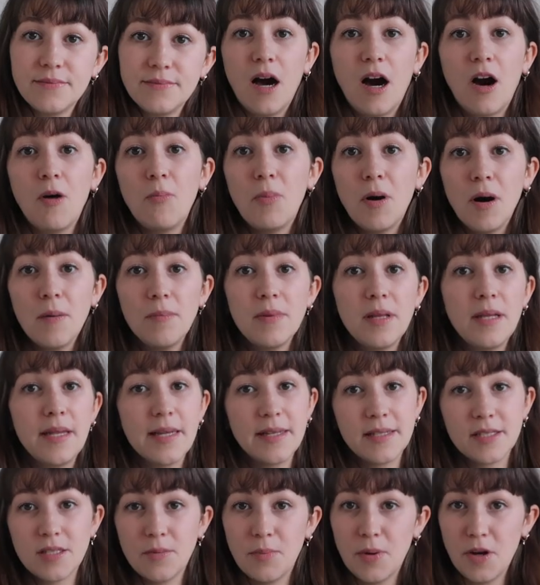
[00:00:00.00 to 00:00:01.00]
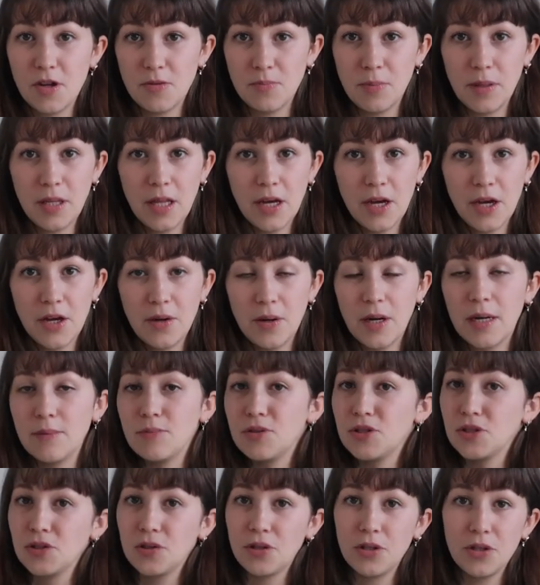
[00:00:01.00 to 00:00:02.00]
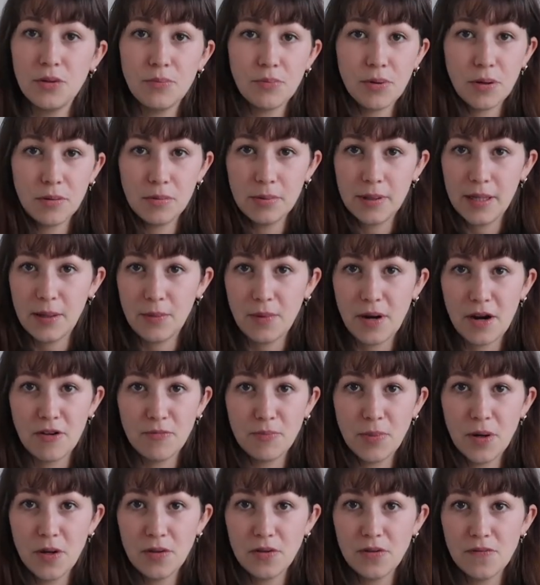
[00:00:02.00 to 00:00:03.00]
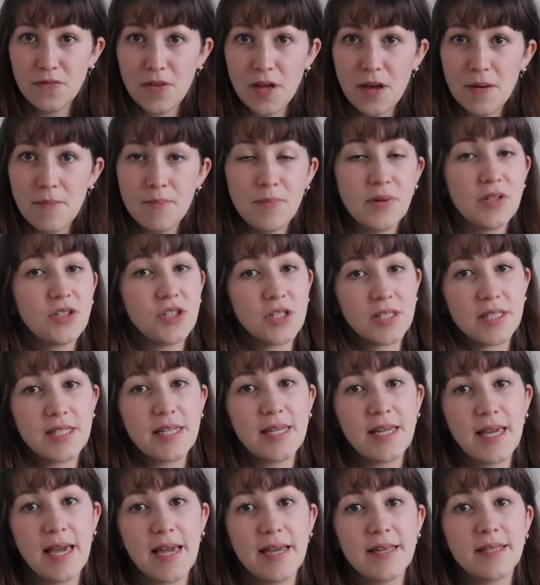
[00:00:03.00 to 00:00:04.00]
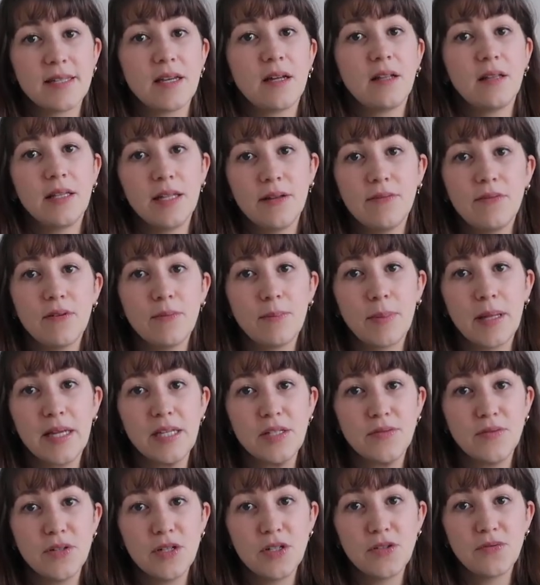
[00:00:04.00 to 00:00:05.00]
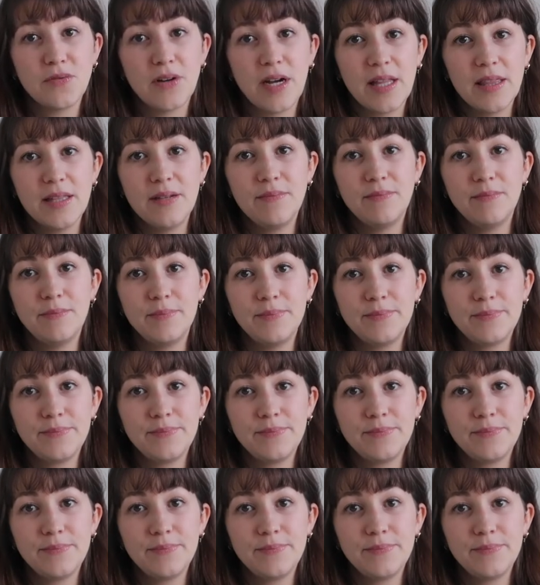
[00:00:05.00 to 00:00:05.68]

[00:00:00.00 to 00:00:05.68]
I'll pop the links to both below. I'm sure you're probably aware of both of them, but just in case, I'll leave a place for you to find them.